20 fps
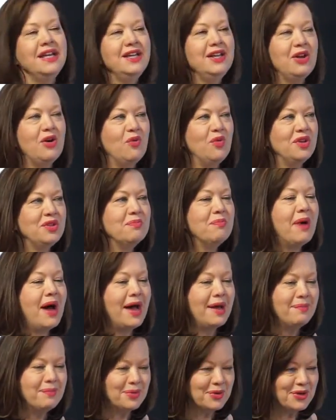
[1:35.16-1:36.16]
with
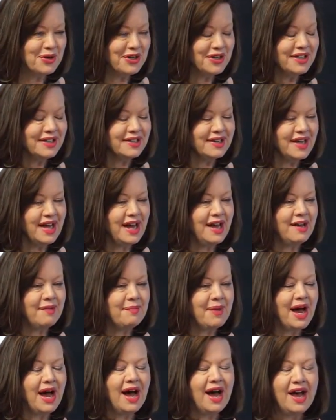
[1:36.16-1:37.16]
my book,
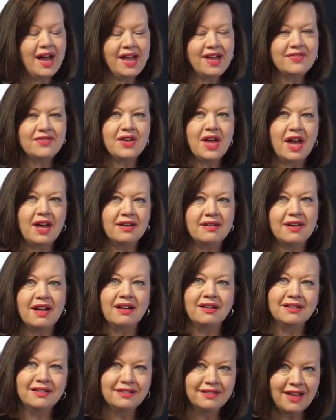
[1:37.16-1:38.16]
I have gotten
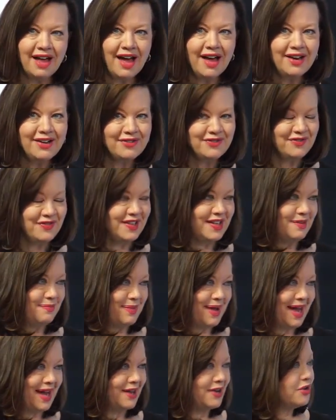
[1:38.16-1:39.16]
a lot of
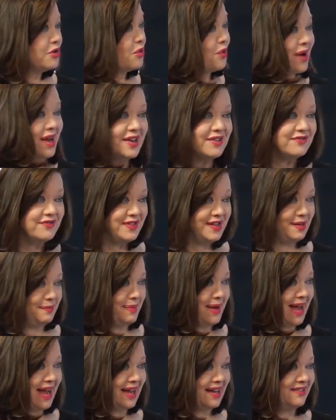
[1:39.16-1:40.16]
feedback, great
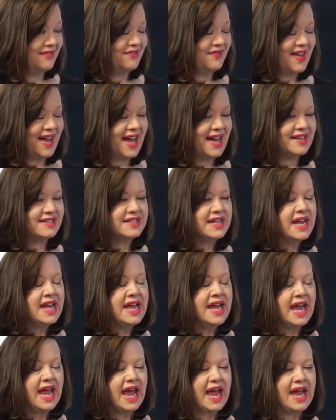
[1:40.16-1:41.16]
feedback, in fact,
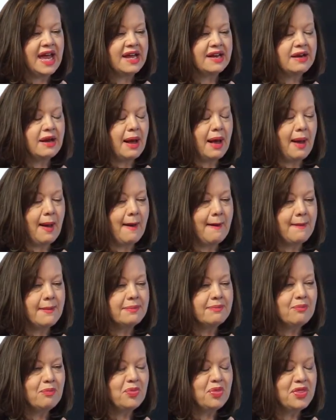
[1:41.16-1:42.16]
and
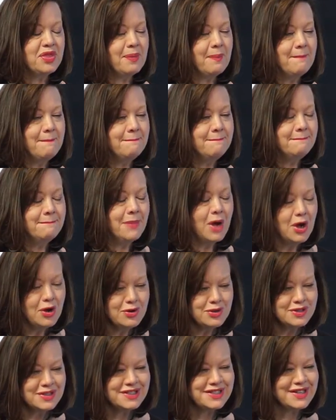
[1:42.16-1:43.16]
the
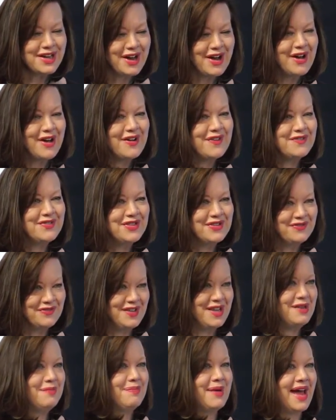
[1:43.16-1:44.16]
most of the
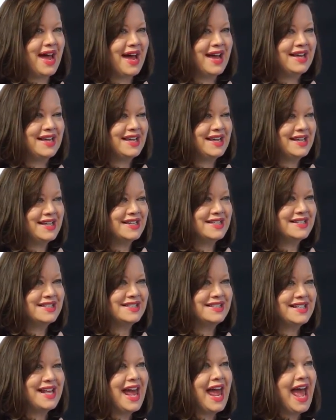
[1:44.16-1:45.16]
feedback
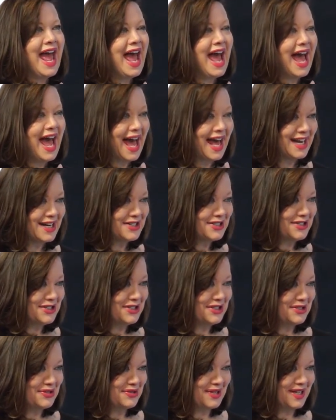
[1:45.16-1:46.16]
is, how did you
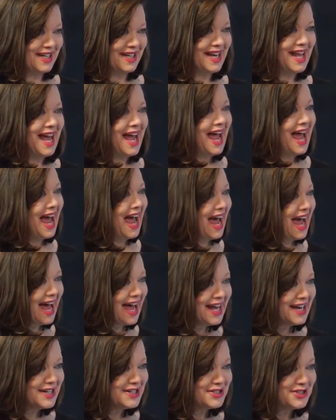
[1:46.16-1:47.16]
do it?
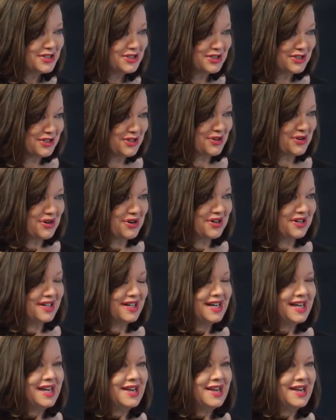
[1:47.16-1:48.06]
How did you start?